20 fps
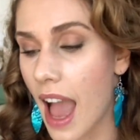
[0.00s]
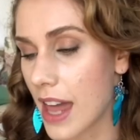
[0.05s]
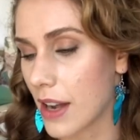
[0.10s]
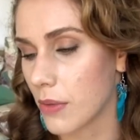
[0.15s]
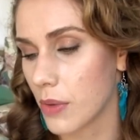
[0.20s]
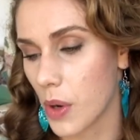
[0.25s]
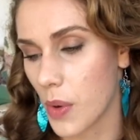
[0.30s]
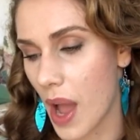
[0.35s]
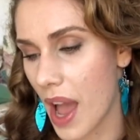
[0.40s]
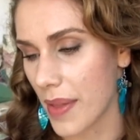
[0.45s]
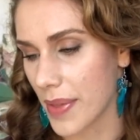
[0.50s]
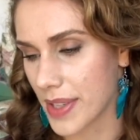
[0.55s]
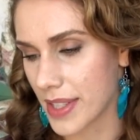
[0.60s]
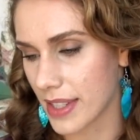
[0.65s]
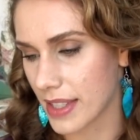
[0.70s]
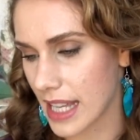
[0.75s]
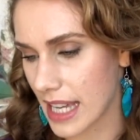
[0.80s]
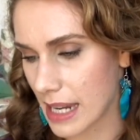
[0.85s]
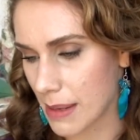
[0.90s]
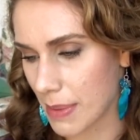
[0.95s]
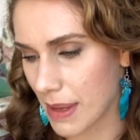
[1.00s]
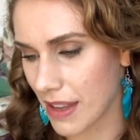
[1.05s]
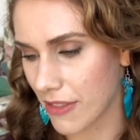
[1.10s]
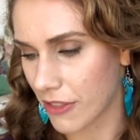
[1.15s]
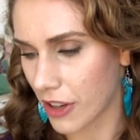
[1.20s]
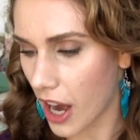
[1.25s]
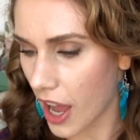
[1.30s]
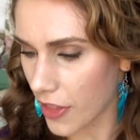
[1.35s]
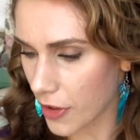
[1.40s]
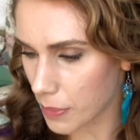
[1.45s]
I don't know how this is going to be
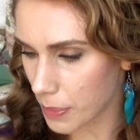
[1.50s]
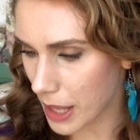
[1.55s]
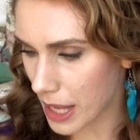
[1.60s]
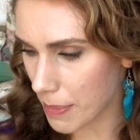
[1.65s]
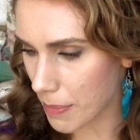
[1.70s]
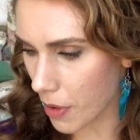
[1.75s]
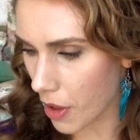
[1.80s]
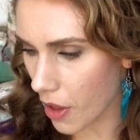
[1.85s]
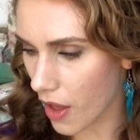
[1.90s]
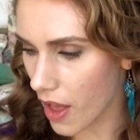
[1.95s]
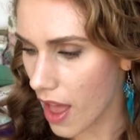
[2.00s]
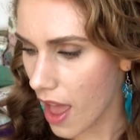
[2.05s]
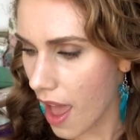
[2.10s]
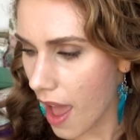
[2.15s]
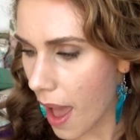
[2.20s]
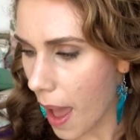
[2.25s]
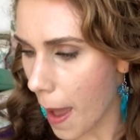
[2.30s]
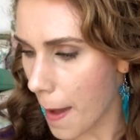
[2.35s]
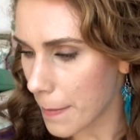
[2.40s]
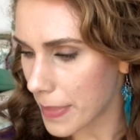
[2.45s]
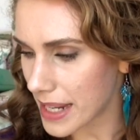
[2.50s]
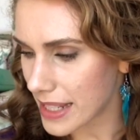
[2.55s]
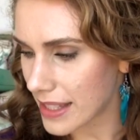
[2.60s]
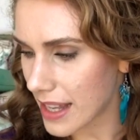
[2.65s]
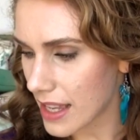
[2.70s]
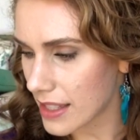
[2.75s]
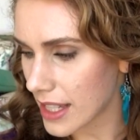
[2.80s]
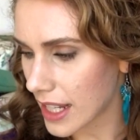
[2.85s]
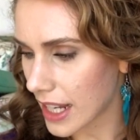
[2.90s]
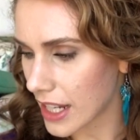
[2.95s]
for other people, um, but it
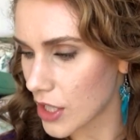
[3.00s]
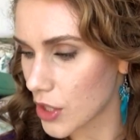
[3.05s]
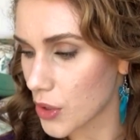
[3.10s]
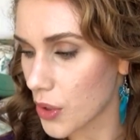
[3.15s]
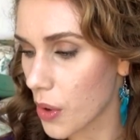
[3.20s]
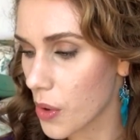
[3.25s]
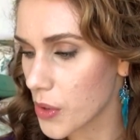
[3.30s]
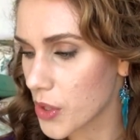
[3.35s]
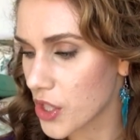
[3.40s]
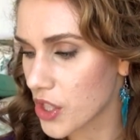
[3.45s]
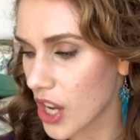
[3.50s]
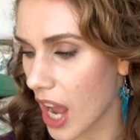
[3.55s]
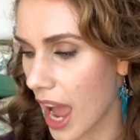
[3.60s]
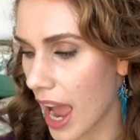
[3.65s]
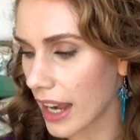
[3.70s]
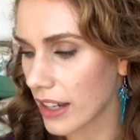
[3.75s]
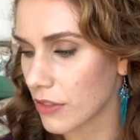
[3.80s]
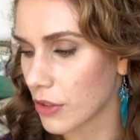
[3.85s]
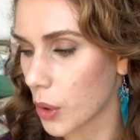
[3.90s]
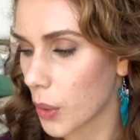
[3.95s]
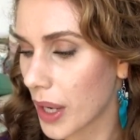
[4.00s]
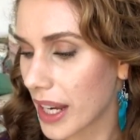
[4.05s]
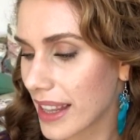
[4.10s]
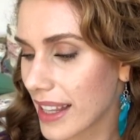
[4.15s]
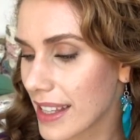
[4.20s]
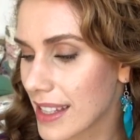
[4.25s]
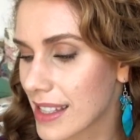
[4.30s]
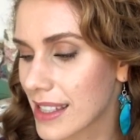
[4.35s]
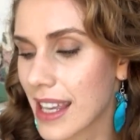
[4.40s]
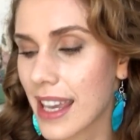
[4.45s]
says it controls shine for
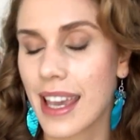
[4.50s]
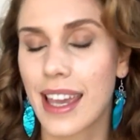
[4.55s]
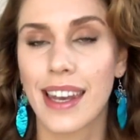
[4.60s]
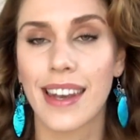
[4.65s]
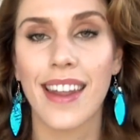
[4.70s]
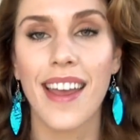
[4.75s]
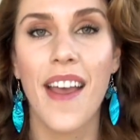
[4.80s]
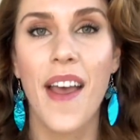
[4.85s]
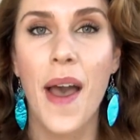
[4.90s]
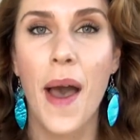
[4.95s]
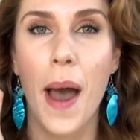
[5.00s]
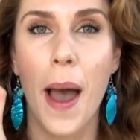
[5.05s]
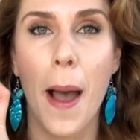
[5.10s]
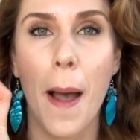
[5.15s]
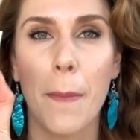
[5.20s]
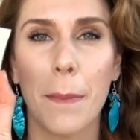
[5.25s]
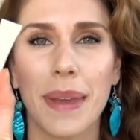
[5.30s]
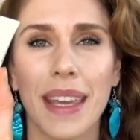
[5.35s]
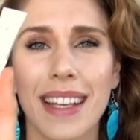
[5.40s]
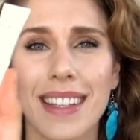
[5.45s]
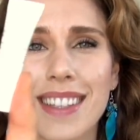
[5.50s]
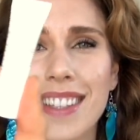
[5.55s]
oily skin. Um,